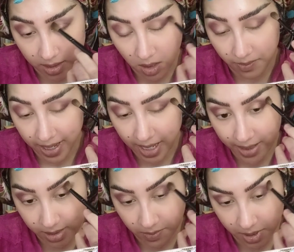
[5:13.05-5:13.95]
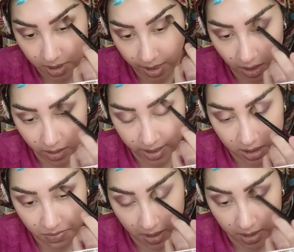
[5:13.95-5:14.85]
on my hands in particular, it's
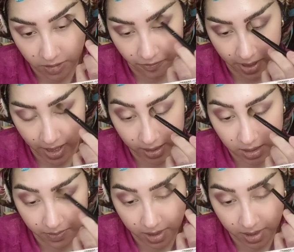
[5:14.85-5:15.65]
because of my eczema.